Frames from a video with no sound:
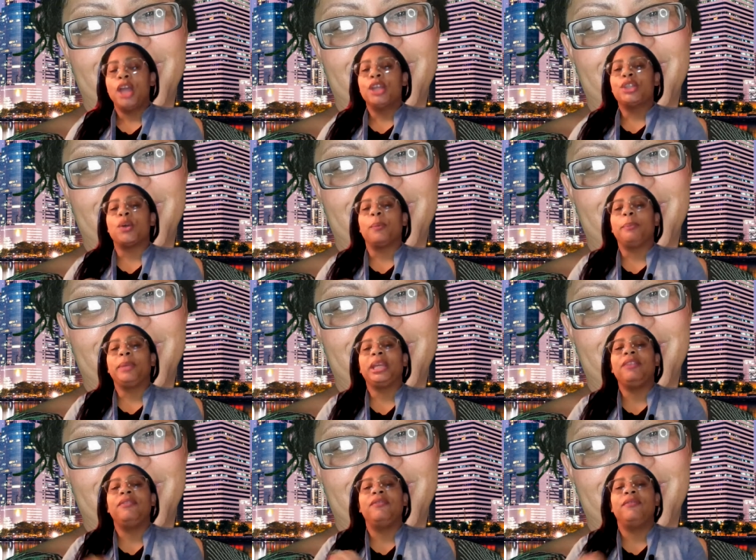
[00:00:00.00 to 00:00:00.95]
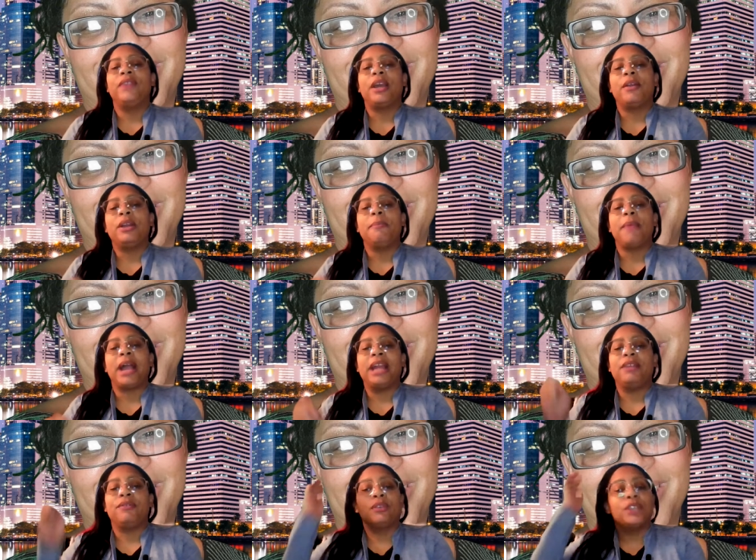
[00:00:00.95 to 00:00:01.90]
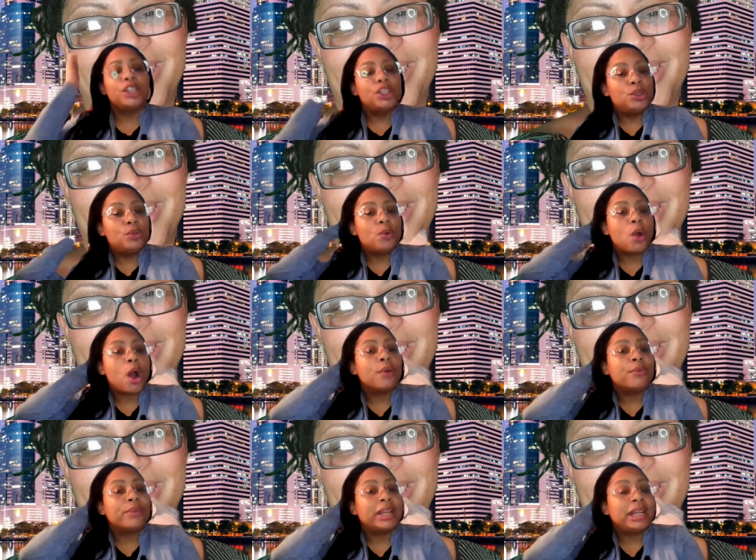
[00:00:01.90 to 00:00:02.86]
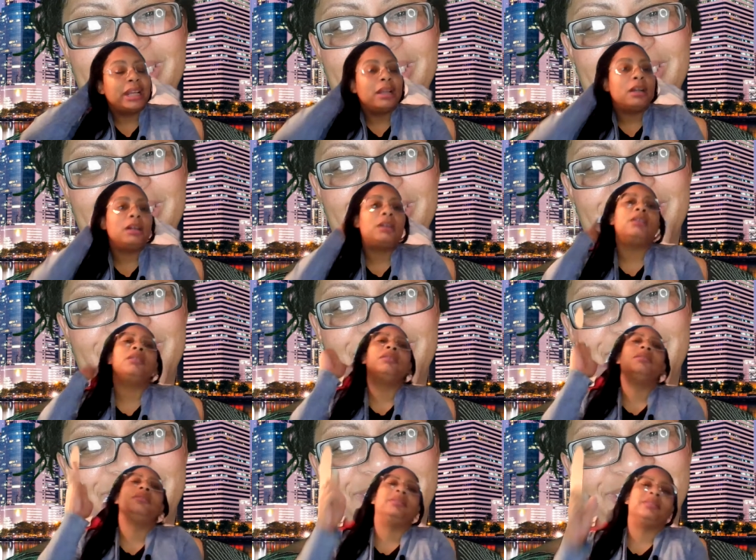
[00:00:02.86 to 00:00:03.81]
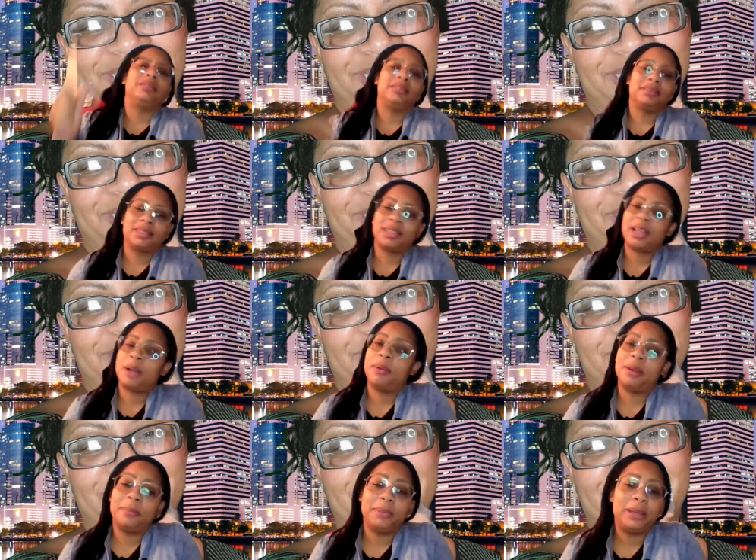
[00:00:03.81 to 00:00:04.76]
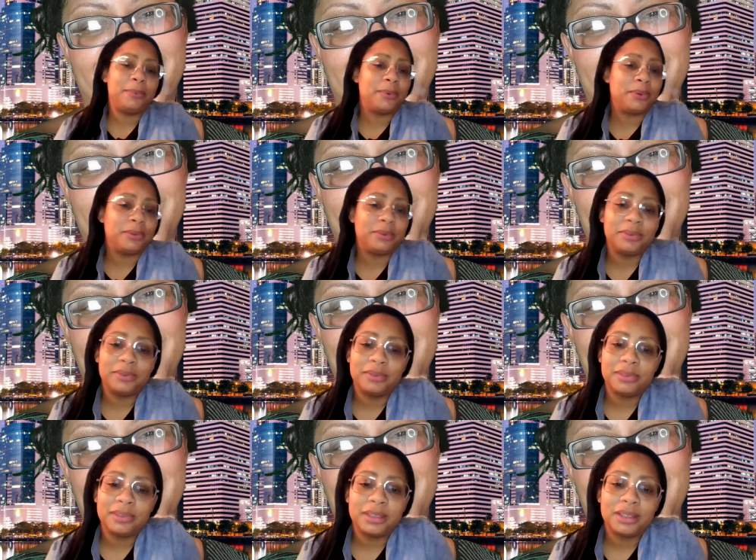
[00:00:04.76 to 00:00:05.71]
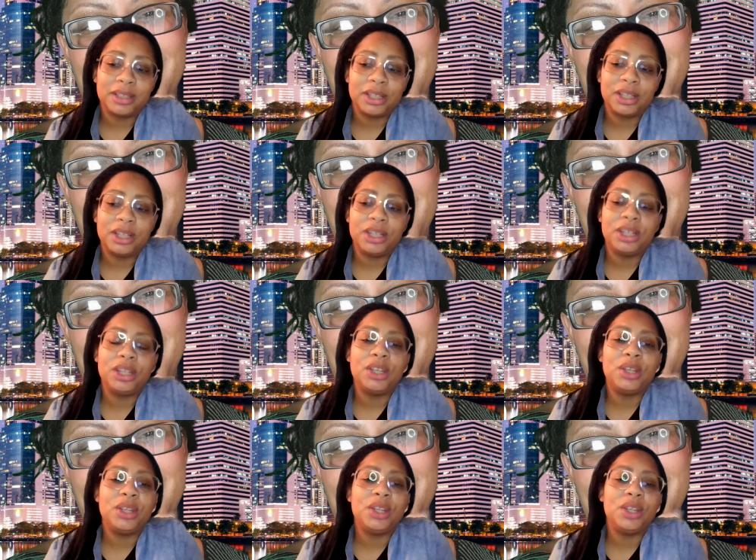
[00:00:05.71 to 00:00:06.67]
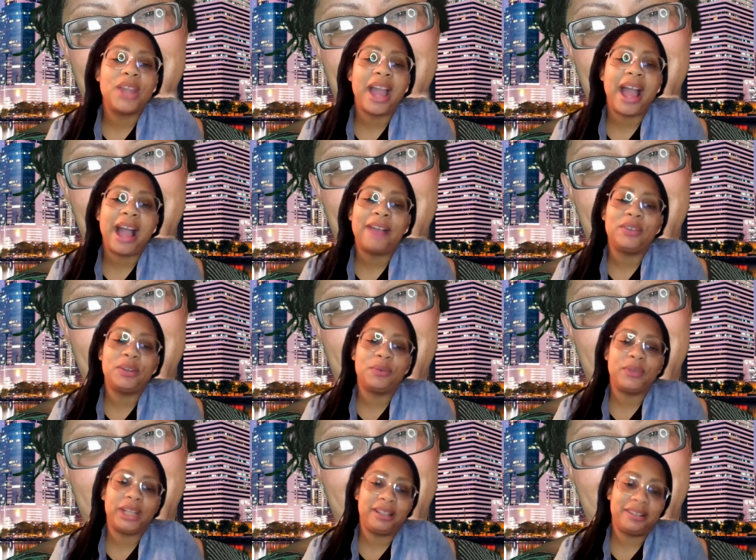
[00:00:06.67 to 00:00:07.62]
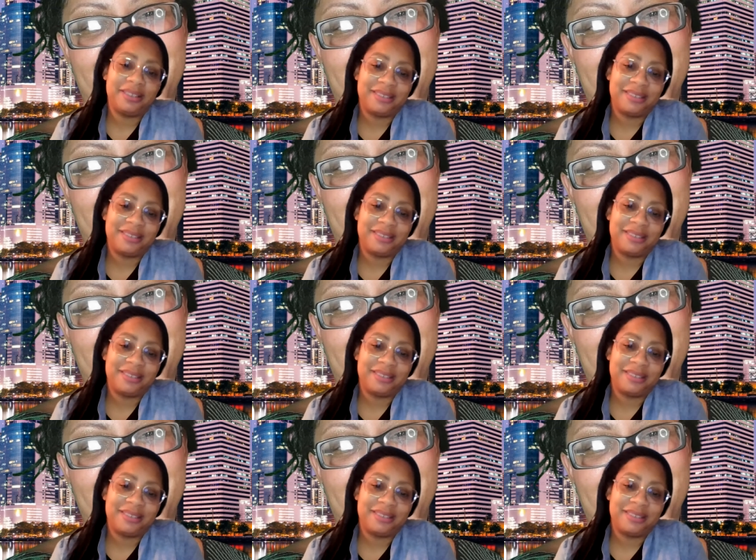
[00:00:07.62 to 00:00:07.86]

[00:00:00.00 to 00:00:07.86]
So be very mindful that you are reading. Oh, come on, people. You have to read.